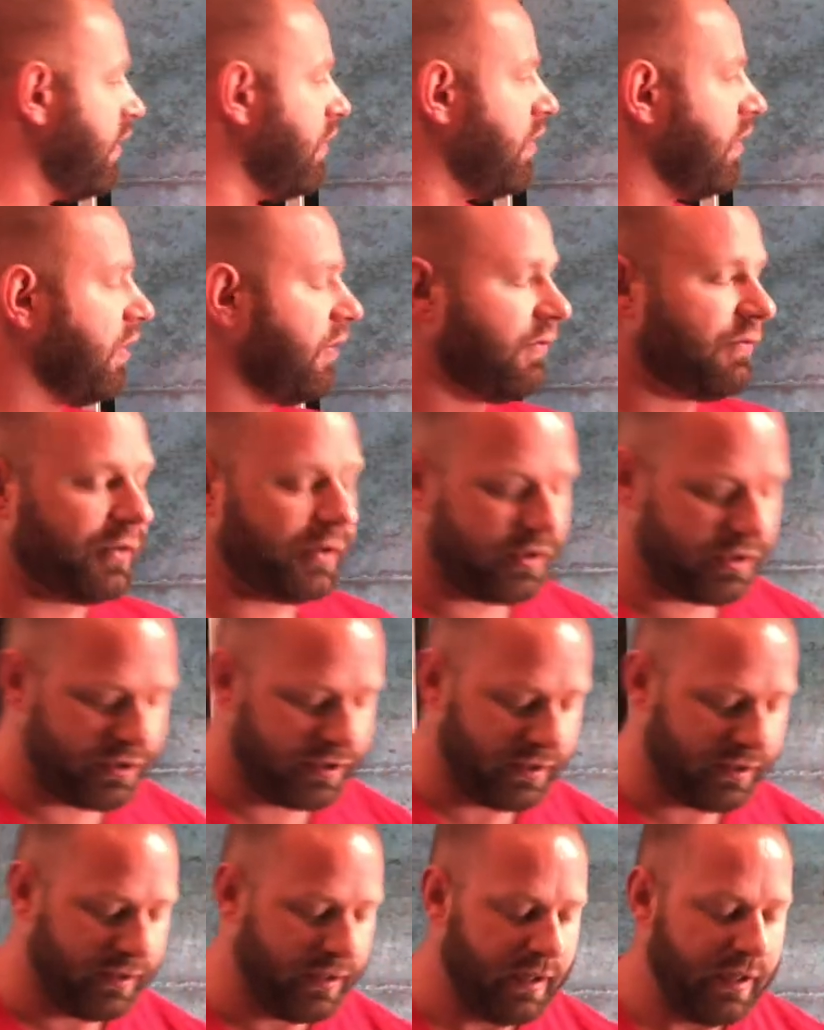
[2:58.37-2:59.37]
old
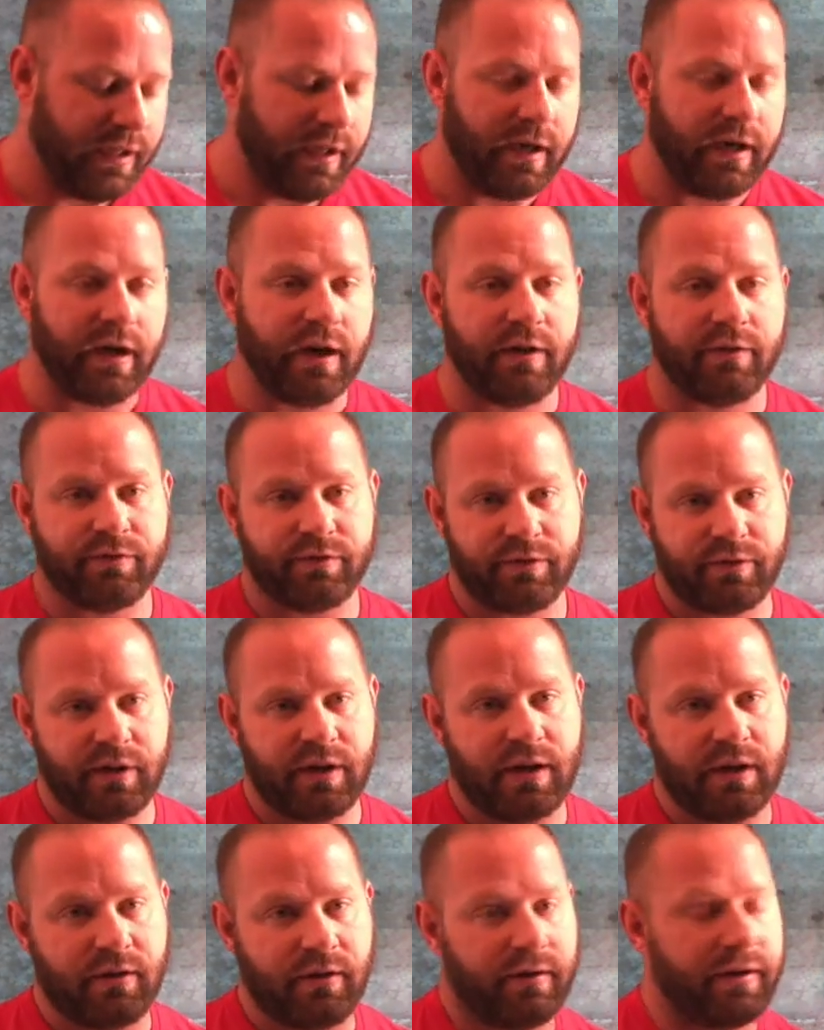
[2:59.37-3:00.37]
version of,
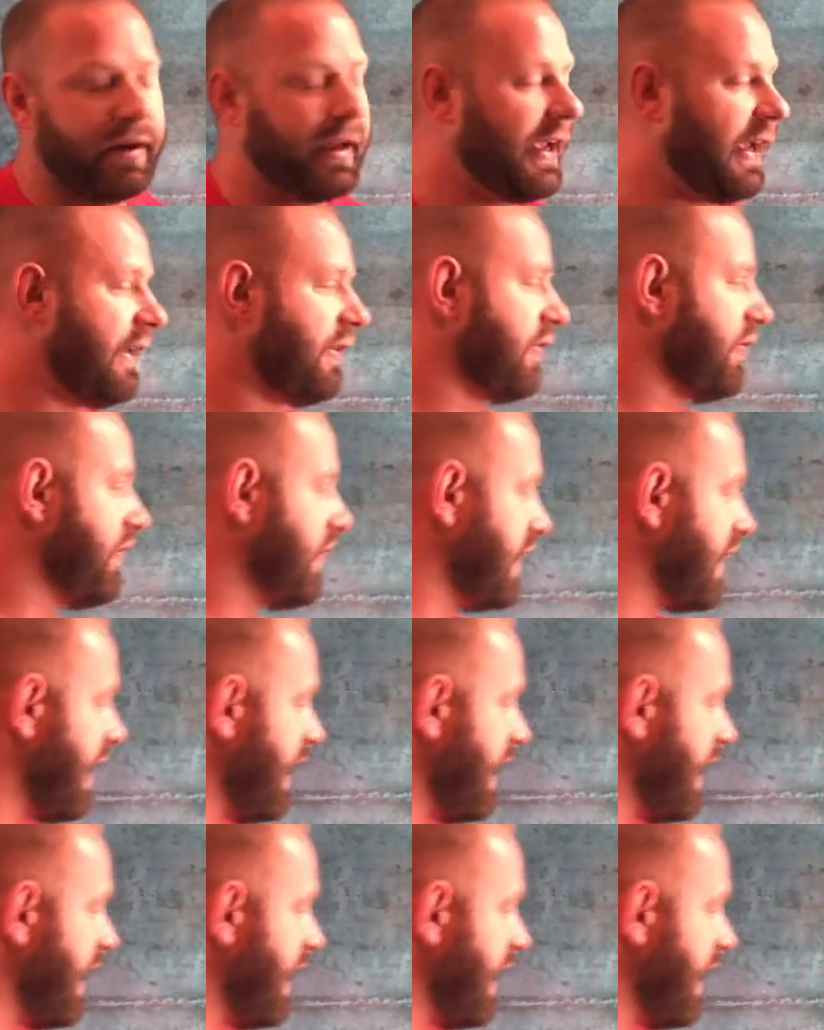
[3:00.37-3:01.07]
handles that